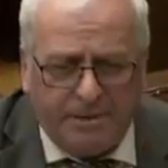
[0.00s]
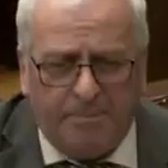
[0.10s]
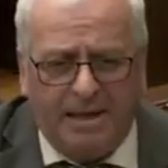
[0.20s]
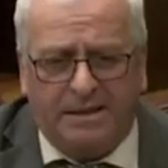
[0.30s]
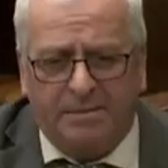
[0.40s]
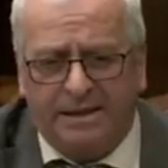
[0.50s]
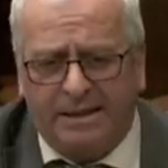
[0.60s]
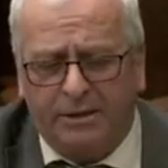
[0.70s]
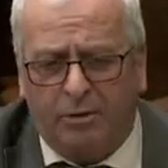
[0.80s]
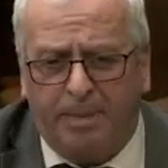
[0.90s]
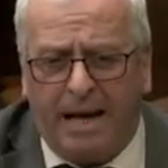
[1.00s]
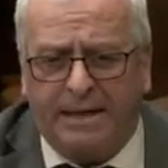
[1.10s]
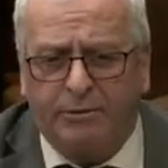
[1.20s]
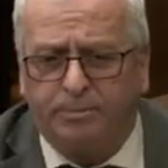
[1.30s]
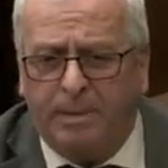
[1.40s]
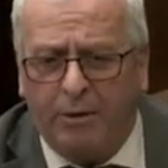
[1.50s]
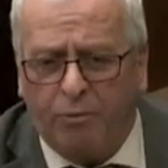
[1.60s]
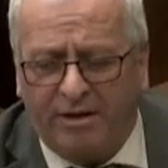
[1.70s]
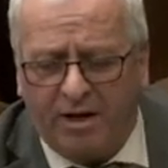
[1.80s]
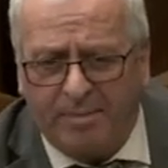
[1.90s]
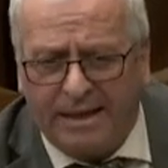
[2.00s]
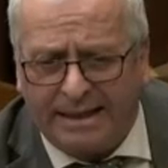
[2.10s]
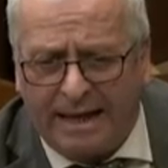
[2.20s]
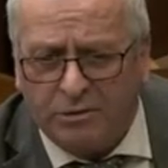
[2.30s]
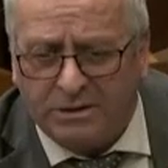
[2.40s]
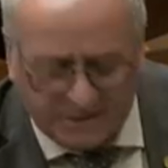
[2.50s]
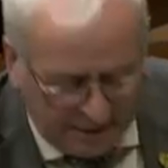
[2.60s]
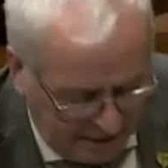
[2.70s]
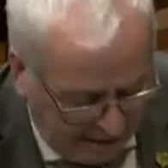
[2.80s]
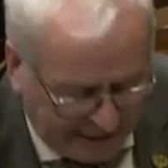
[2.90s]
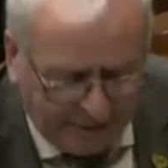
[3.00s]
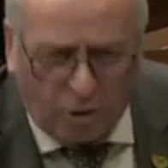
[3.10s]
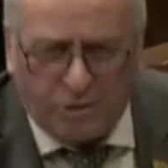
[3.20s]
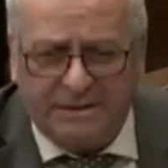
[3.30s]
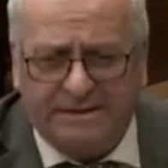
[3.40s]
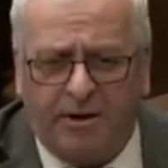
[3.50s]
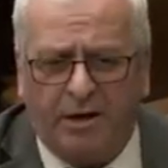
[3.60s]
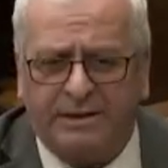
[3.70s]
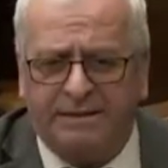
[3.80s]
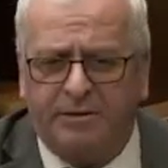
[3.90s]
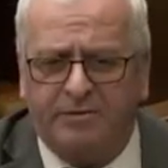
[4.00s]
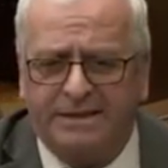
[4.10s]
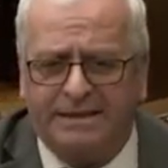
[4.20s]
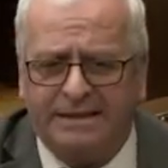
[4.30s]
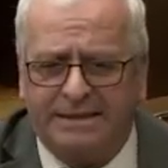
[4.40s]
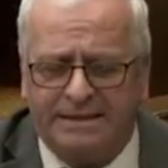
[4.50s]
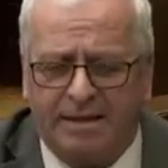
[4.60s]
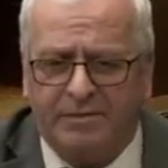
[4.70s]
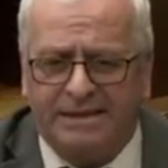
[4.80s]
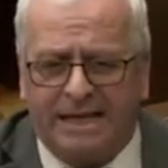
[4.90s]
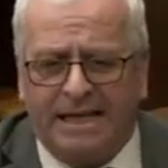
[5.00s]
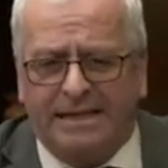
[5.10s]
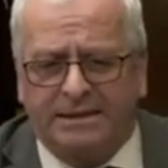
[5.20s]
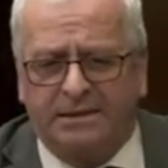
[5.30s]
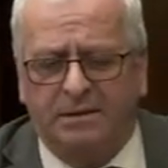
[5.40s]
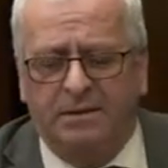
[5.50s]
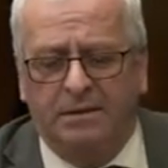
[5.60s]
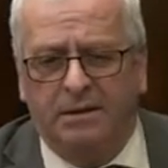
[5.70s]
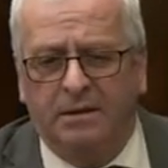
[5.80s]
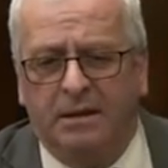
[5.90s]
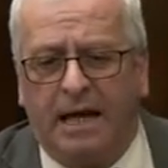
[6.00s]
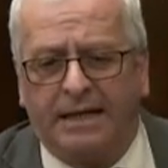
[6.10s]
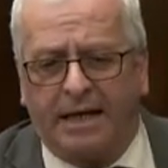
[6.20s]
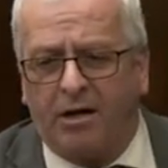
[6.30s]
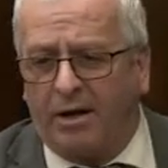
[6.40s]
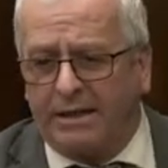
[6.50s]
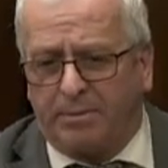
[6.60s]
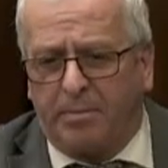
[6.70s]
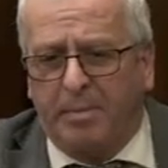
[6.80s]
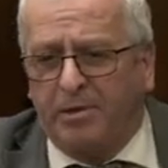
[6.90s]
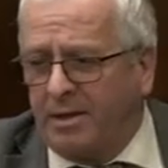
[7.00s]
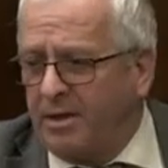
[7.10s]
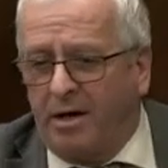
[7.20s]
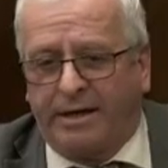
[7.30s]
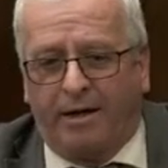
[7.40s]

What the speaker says: built them in your party was proud record of building houses in the 30s, 40s, 50s, 60s, 70s, 80s. And the noughties, when people got naughty all